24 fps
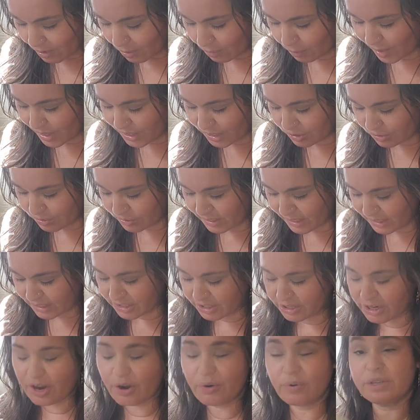what you need
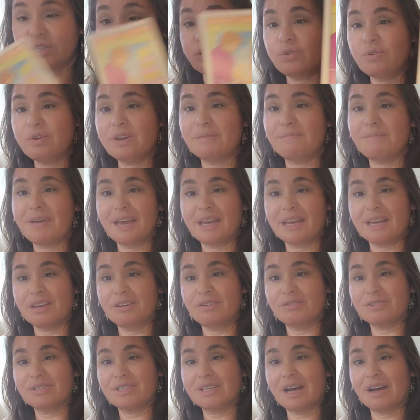to know is you can make it
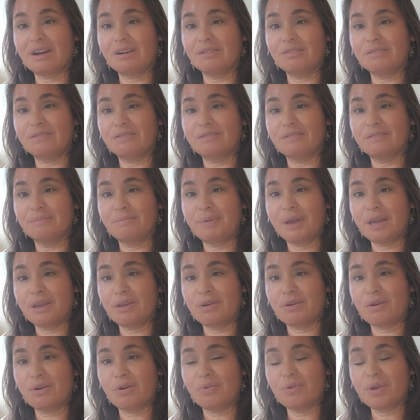yourself. Bake
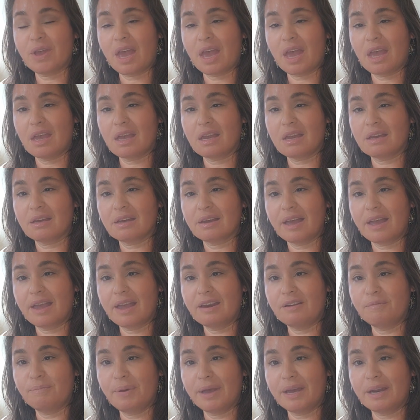your own cake,
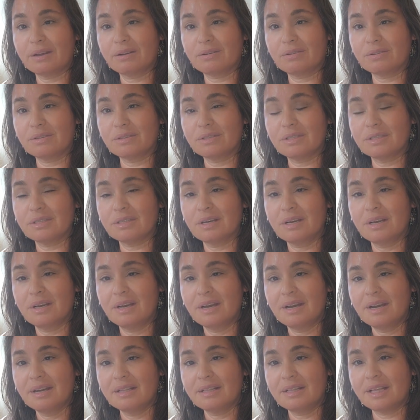Eight of Pentacles,
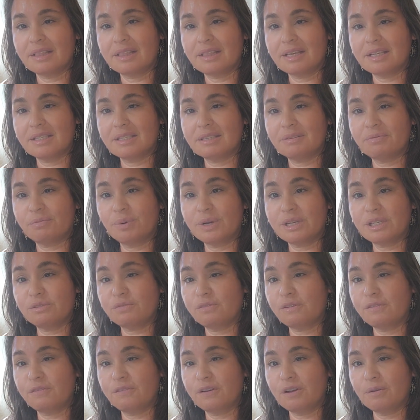that this wish
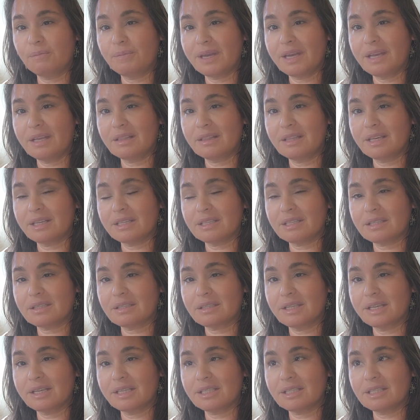fulfillment, this
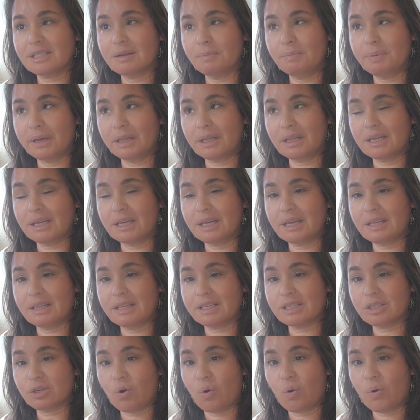stability,
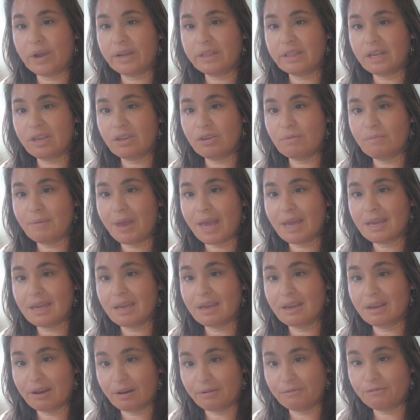this coin that you make
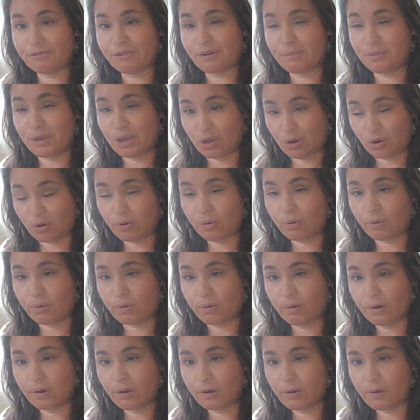can come from you.
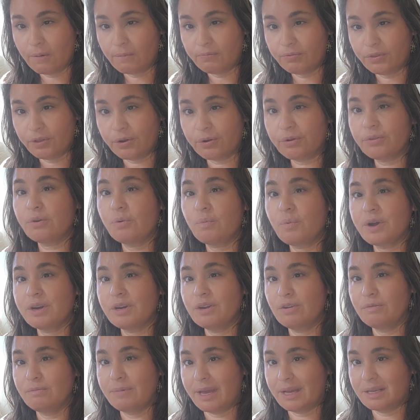You're the one
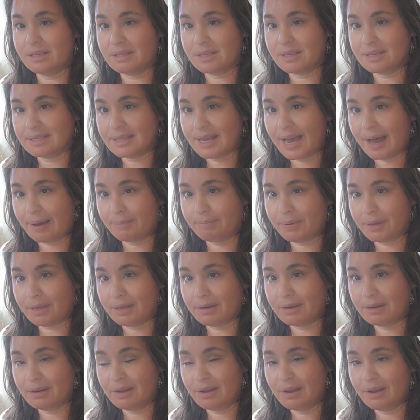who makes this
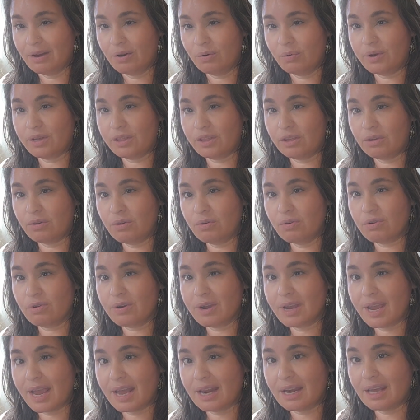happen. With you
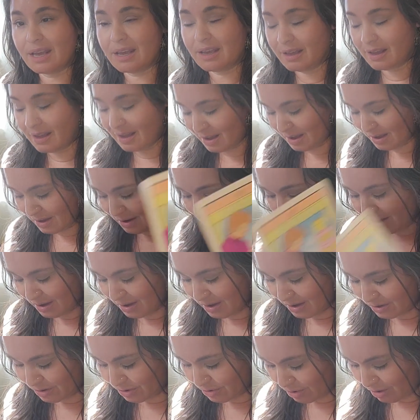creating
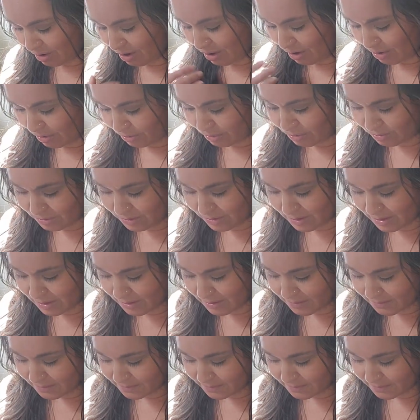your own